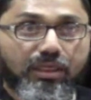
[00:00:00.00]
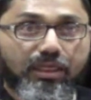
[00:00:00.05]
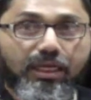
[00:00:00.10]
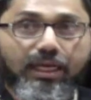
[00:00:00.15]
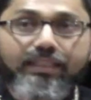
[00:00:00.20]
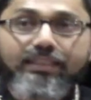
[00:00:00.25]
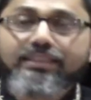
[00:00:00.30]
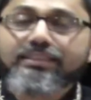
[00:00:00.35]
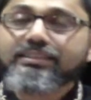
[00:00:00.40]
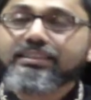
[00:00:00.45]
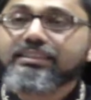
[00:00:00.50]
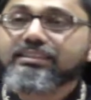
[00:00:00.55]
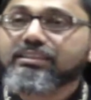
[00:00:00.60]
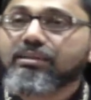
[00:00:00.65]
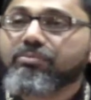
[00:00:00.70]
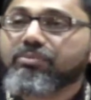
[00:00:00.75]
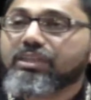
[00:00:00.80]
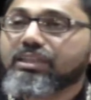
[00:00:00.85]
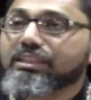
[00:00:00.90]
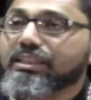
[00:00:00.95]
And this is
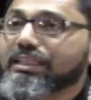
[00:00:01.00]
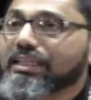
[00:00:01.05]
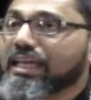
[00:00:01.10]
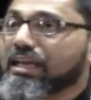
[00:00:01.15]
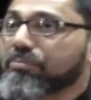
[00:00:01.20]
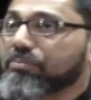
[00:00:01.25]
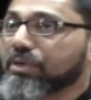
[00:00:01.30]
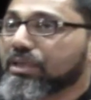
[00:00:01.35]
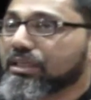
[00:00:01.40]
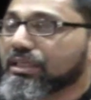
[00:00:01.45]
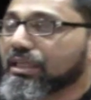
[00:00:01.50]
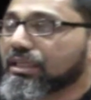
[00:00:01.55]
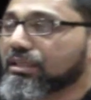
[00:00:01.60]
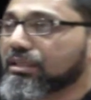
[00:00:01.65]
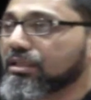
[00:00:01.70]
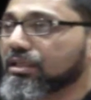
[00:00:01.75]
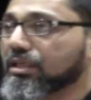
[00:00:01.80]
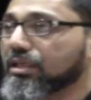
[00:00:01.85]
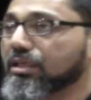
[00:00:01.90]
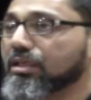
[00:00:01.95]
something that happened
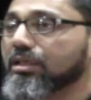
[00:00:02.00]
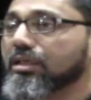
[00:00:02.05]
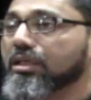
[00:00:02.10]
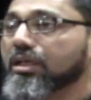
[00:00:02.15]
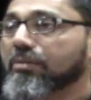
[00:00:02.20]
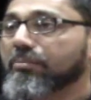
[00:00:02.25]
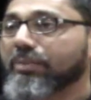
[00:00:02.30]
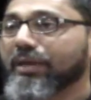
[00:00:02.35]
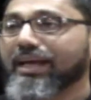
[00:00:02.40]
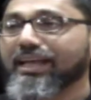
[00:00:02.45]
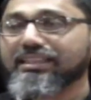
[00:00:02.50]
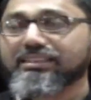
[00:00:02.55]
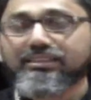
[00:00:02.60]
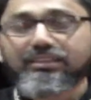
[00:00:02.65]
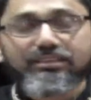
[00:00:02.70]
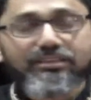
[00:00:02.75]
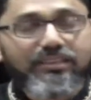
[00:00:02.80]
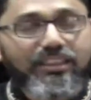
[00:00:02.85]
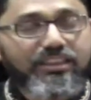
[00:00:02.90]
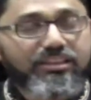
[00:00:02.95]
in the
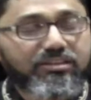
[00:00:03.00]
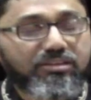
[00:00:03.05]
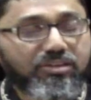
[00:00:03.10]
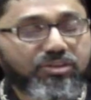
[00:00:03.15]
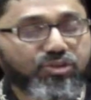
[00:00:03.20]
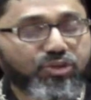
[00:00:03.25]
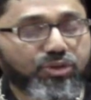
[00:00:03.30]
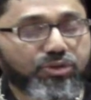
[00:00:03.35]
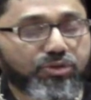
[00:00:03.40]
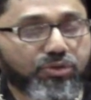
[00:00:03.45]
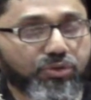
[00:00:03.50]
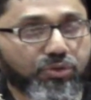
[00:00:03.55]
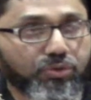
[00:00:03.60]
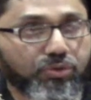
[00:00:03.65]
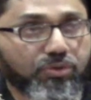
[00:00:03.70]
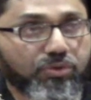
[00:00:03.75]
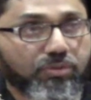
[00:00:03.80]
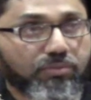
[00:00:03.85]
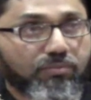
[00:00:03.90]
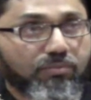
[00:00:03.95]
past centuries or
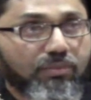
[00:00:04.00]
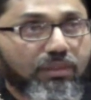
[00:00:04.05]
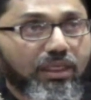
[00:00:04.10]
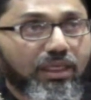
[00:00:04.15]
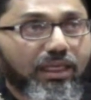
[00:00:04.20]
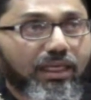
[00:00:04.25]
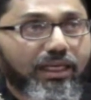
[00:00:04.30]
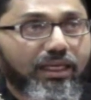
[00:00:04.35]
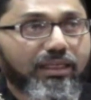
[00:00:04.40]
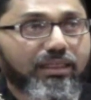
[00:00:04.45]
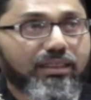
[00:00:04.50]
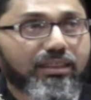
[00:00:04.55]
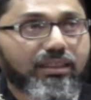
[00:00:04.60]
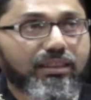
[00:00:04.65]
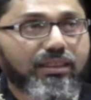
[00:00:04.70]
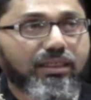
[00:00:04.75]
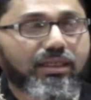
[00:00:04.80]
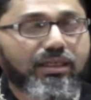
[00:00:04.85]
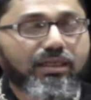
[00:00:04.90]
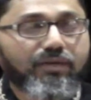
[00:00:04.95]
two. And
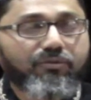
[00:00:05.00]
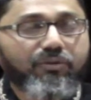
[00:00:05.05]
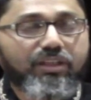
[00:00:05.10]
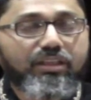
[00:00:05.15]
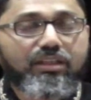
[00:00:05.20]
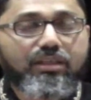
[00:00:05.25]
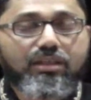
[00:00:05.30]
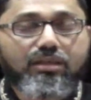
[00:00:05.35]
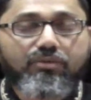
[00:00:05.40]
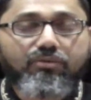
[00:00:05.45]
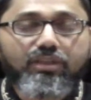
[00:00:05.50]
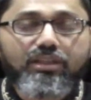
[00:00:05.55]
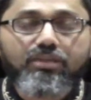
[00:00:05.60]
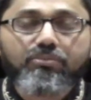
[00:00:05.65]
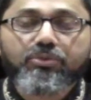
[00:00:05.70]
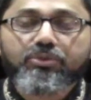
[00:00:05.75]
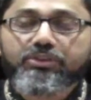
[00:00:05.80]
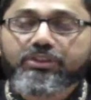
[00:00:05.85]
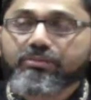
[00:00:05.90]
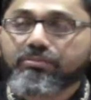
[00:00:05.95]
uh, when, when the
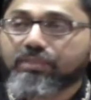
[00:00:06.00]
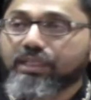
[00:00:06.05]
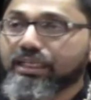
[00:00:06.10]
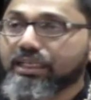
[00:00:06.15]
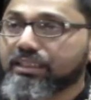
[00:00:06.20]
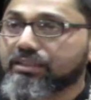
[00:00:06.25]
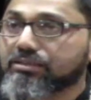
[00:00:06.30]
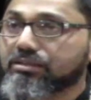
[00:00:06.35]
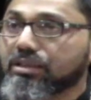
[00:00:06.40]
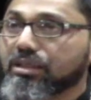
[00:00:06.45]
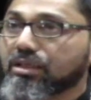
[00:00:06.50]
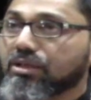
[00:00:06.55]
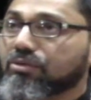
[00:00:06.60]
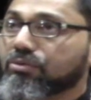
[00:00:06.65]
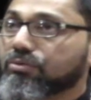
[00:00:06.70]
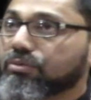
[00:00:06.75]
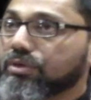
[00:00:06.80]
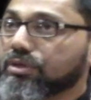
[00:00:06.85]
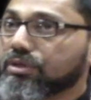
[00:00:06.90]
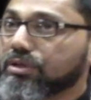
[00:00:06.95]
Muslim lands
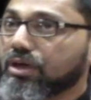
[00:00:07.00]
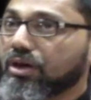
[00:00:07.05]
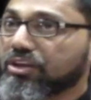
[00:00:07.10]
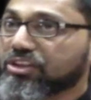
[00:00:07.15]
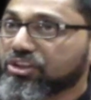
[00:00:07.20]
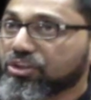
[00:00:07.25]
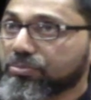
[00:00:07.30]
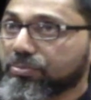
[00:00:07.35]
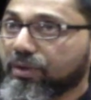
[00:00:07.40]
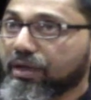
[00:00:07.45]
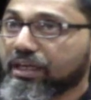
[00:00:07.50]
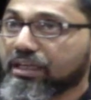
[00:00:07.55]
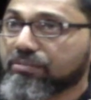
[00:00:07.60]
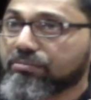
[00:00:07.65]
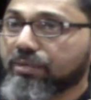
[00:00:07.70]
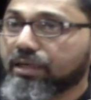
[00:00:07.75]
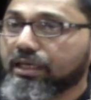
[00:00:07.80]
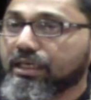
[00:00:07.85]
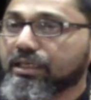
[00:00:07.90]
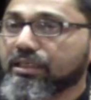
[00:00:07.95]
were
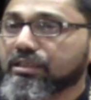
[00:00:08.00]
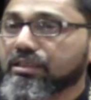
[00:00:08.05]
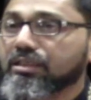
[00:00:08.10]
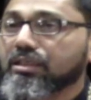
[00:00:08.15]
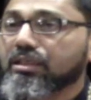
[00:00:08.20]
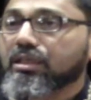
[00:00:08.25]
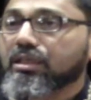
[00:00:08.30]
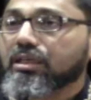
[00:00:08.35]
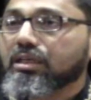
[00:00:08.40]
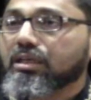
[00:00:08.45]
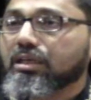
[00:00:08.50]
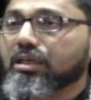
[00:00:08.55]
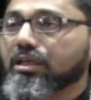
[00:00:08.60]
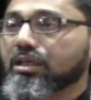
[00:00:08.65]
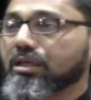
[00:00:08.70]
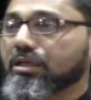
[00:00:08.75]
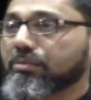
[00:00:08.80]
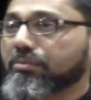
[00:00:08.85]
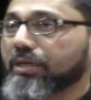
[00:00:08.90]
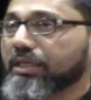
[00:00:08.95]
occupied by,
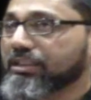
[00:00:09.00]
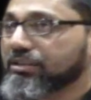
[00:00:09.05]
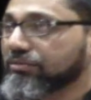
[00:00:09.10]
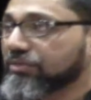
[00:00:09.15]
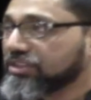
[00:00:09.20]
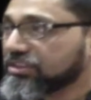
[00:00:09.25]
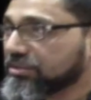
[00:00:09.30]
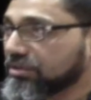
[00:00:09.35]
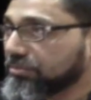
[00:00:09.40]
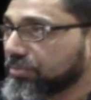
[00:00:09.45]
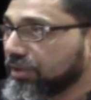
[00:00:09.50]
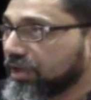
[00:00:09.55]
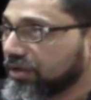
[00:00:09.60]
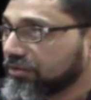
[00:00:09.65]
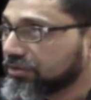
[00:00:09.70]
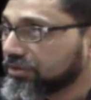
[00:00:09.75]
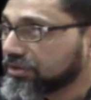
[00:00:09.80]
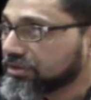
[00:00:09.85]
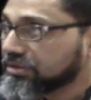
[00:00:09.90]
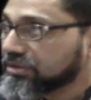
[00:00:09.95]
uh, by the Western
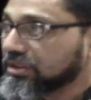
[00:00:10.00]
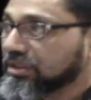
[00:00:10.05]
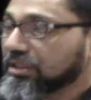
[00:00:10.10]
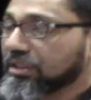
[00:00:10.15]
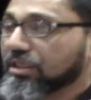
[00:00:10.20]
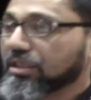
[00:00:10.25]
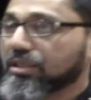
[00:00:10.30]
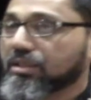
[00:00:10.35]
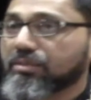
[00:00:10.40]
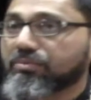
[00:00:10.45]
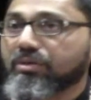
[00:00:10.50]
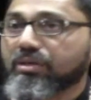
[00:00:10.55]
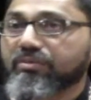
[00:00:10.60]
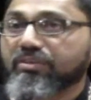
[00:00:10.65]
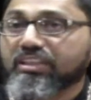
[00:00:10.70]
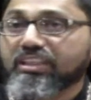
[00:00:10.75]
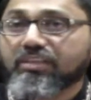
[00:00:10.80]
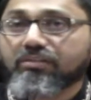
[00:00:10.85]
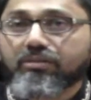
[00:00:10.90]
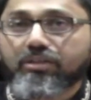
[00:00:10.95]
powers, uh,
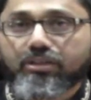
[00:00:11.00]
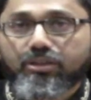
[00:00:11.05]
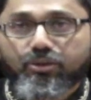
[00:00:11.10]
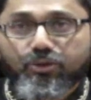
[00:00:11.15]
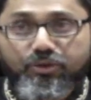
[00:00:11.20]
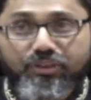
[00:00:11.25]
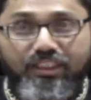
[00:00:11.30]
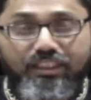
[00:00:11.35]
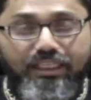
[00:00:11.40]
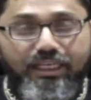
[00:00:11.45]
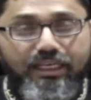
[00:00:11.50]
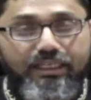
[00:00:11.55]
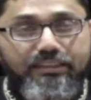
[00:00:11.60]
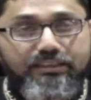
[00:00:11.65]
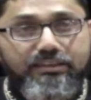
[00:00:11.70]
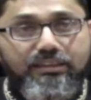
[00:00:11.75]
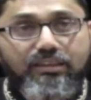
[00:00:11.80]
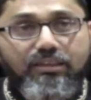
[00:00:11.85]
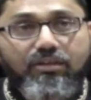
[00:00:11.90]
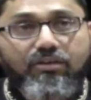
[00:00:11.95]
when they were
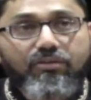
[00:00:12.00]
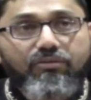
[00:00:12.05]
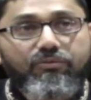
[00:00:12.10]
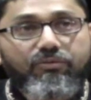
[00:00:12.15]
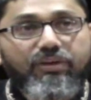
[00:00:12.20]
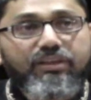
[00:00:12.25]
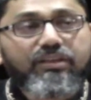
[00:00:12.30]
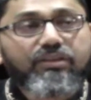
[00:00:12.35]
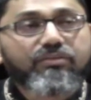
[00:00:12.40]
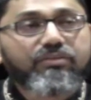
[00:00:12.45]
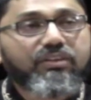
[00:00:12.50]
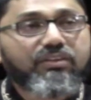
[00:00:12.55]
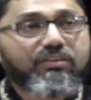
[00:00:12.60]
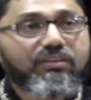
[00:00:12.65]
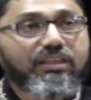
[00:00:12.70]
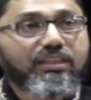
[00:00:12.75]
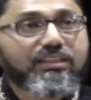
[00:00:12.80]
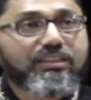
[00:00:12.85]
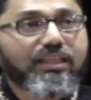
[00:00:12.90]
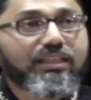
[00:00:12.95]
colonialized, one of the
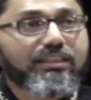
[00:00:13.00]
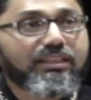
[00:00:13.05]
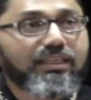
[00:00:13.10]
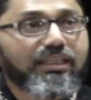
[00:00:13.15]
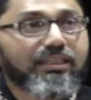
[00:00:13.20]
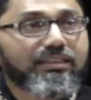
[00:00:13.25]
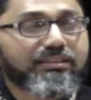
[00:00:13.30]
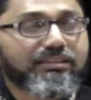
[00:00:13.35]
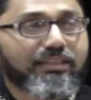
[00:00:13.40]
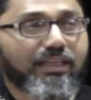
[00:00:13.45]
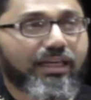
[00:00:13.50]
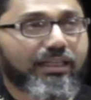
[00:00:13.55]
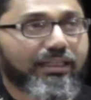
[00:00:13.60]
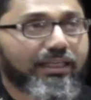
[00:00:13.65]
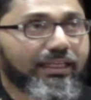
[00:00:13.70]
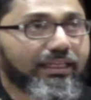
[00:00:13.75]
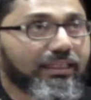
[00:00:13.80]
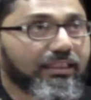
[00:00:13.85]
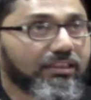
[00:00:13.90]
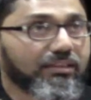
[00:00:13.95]
things that they start
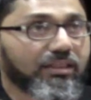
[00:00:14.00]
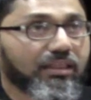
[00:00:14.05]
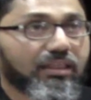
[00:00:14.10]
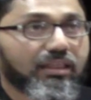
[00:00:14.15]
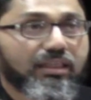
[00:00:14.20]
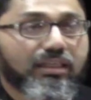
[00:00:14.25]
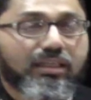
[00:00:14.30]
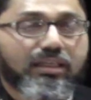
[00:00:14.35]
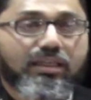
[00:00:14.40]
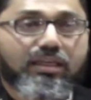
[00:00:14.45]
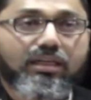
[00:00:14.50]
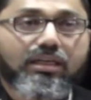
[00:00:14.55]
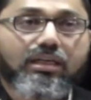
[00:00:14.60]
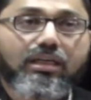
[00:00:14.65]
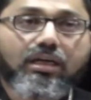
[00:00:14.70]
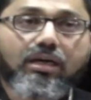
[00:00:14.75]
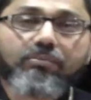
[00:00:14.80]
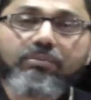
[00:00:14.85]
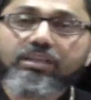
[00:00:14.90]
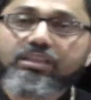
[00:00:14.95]
hitting
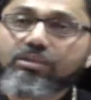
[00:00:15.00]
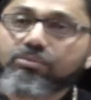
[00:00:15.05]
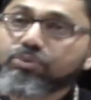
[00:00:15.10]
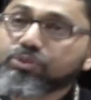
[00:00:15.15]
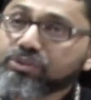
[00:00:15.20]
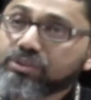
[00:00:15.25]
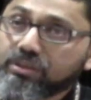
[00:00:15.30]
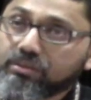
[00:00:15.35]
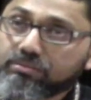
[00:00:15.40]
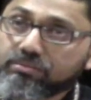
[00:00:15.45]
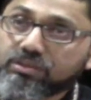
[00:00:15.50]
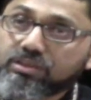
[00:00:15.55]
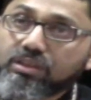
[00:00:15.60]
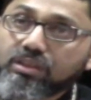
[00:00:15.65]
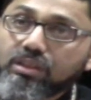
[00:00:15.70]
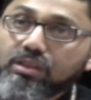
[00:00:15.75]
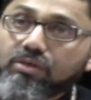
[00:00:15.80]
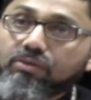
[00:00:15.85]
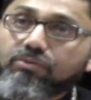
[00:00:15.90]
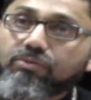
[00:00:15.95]
uh, among the Muslims
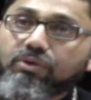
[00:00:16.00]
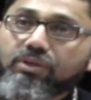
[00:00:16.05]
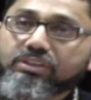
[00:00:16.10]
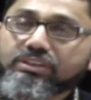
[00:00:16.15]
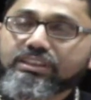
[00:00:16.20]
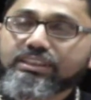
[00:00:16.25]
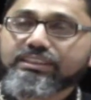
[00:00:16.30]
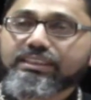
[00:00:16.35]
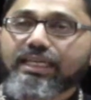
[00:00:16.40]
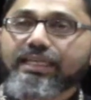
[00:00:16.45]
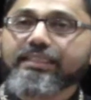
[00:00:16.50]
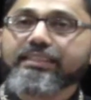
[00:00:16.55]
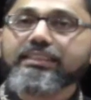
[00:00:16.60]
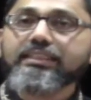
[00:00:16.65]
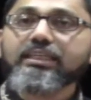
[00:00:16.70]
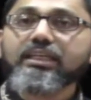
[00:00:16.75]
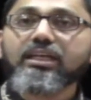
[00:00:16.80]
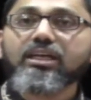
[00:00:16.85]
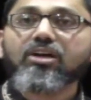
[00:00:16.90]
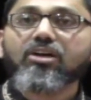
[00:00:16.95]
was this
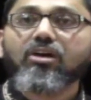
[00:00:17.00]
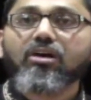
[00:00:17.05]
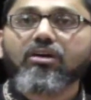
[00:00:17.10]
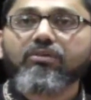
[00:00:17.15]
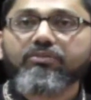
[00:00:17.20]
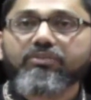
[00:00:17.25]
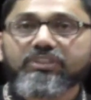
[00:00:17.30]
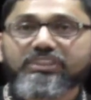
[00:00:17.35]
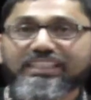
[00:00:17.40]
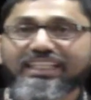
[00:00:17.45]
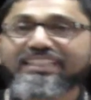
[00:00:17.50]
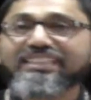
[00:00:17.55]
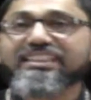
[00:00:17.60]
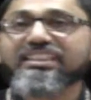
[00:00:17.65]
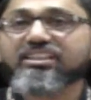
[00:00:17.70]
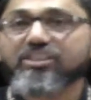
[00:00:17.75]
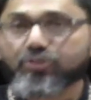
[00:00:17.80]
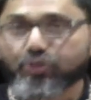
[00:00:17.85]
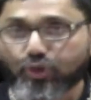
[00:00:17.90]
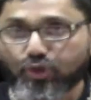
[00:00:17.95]
idea of
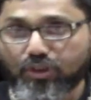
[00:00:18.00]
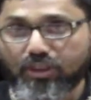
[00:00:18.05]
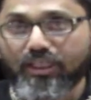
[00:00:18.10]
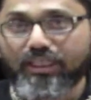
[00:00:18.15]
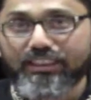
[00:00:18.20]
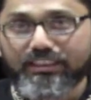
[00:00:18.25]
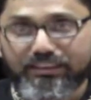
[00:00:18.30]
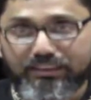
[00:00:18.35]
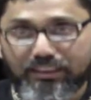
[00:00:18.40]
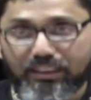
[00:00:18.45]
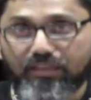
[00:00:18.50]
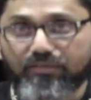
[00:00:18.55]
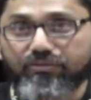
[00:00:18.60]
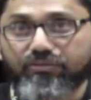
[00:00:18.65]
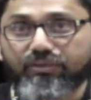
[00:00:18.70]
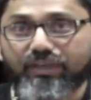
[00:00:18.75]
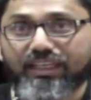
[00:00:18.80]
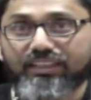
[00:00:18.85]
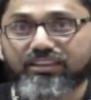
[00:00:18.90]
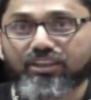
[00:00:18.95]
rejecting the Sunnah itself
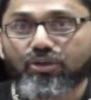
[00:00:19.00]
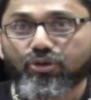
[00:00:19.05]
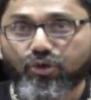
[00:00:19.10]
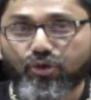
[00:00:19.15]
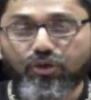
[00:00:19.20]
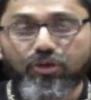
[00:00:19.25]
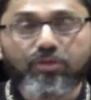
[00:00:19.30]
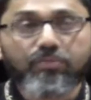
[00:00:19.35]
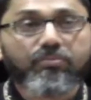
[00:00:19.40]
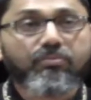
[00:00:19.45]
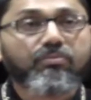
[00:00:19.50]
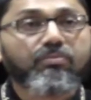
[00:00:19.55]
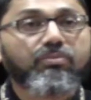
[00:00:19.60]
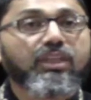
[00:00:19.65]
as a whole.